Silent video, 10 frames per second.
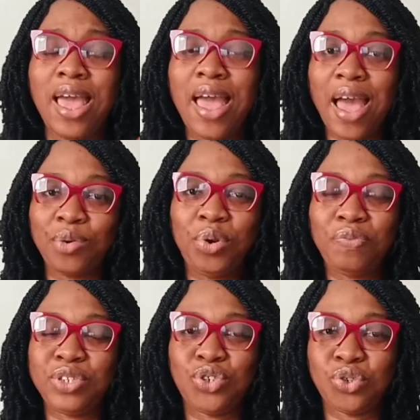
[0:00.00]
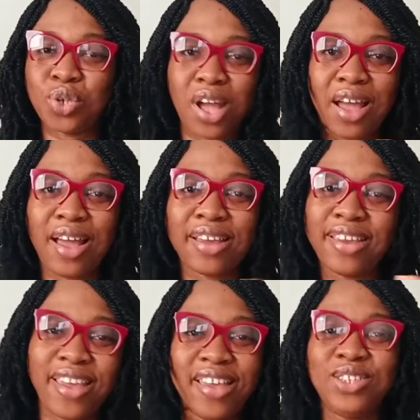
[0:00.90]
I don't know if the sugar
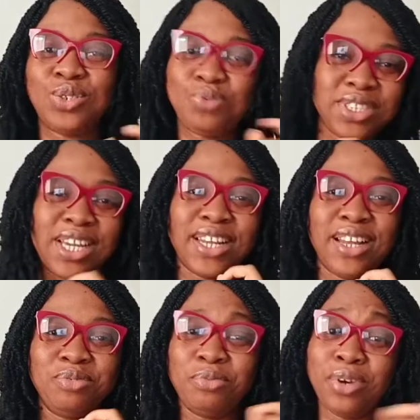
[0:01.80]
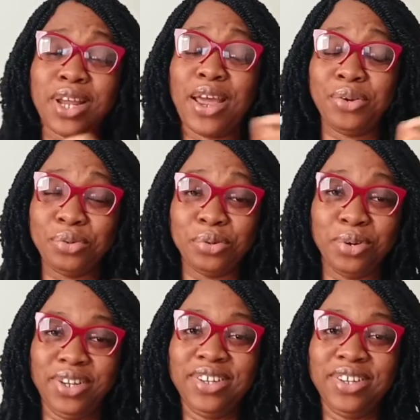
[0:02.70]
here is sweeter than what I know.